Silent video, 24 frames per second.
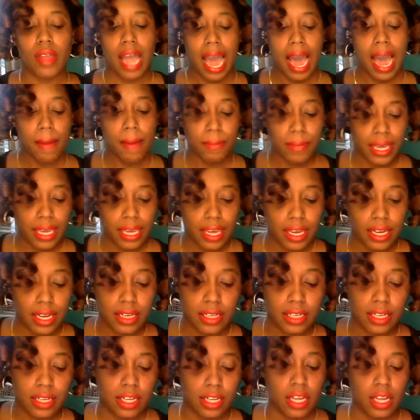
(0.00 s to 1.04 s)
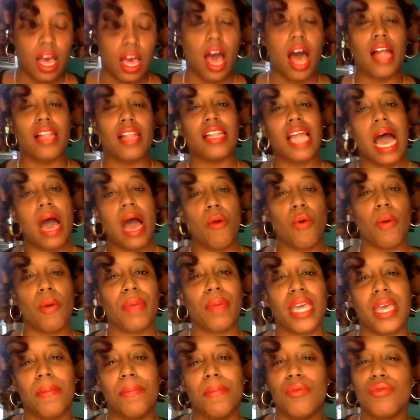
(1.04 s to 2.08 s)
I mean, allowing
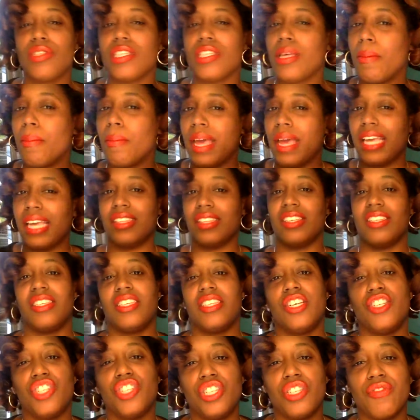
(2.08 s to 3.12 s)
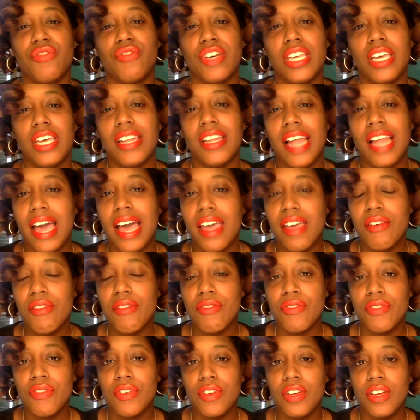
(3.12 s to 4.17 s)
people to make decisions for your
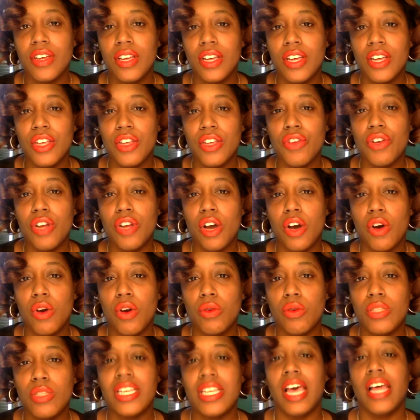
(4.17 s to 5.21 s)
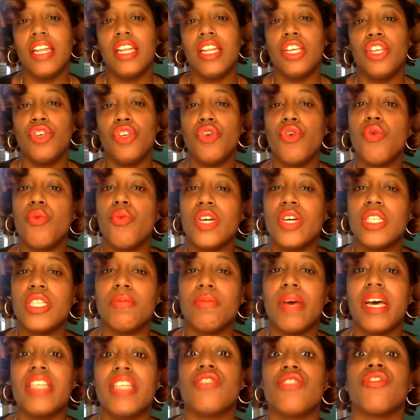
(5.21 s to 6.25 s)
life, you know, telling you what's
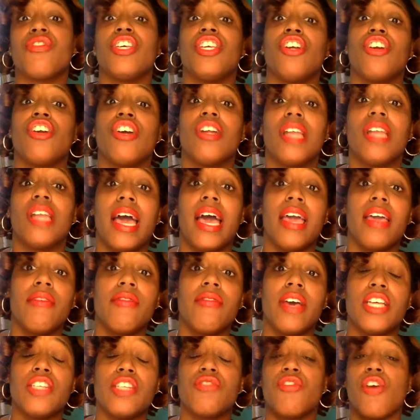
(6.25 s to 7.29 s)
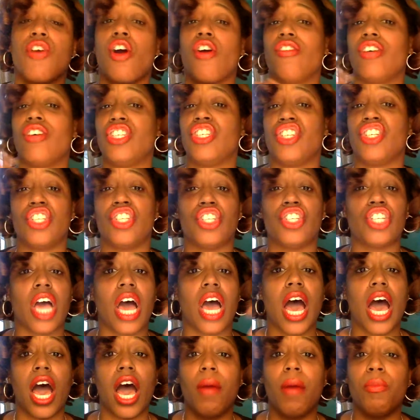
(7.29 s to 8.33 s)
best for your life as far as your
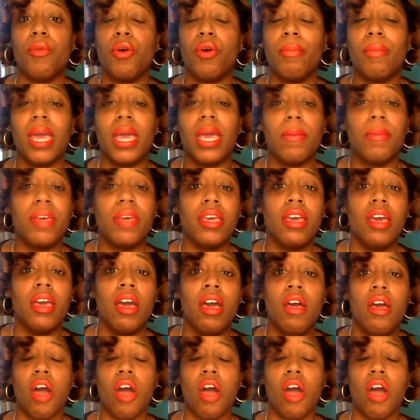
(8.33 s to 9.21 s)
job or maybe